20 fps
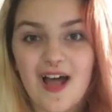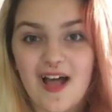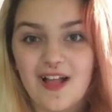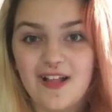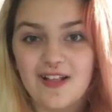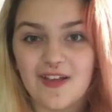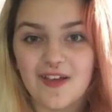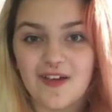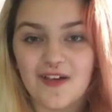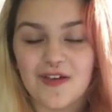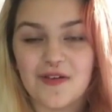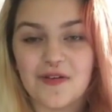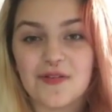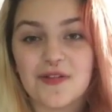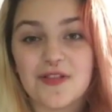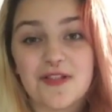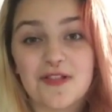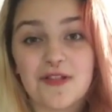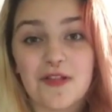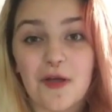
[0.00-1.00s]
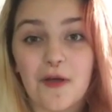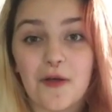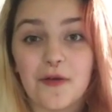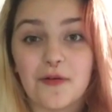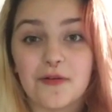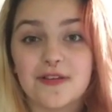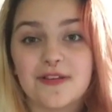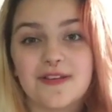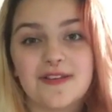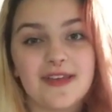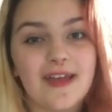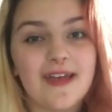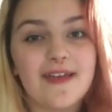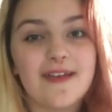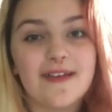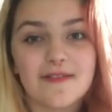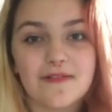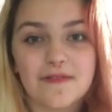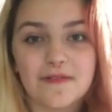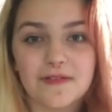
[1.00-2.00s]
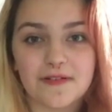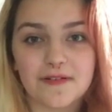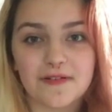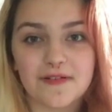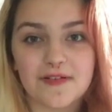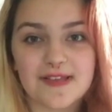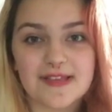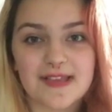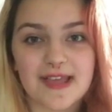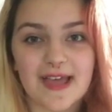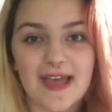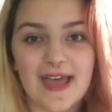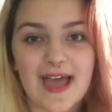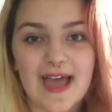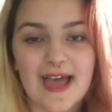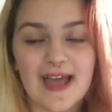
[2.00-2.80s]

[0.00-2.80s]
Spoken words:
Hello, so today is results day